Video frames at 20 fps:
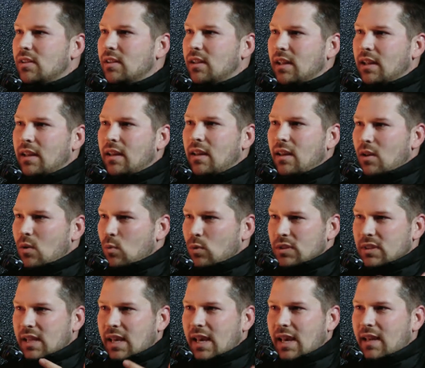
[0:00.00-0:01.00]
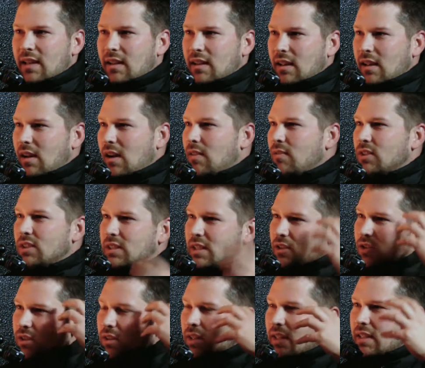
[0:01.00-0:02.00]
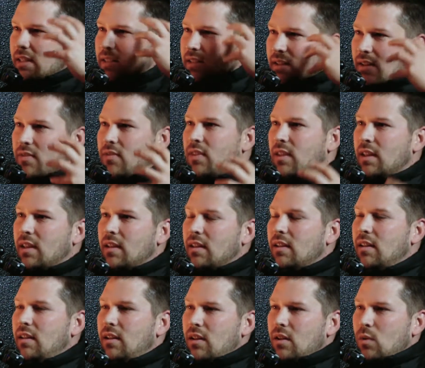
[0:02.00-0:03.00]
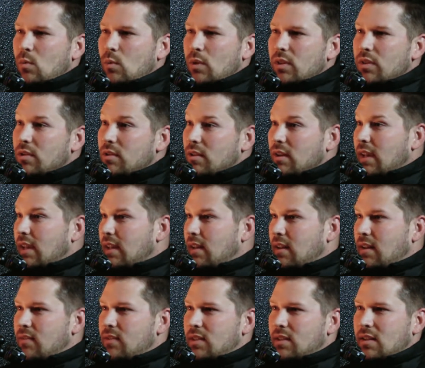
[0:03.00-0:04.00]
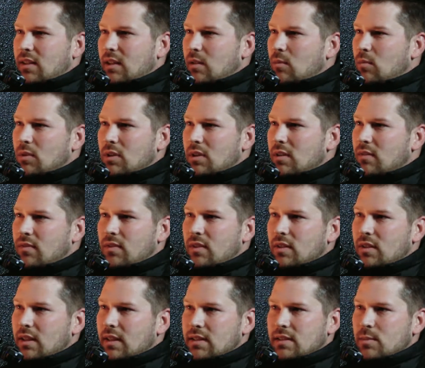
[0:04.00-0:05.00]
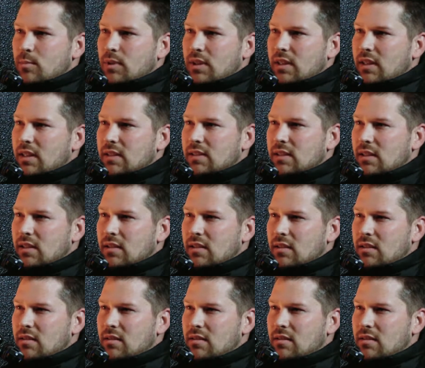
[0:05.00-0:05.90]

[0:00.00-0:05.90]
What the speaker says: Like, was that conversation like stuff that went through your head often? Like, what did it feel like to be in that scenario?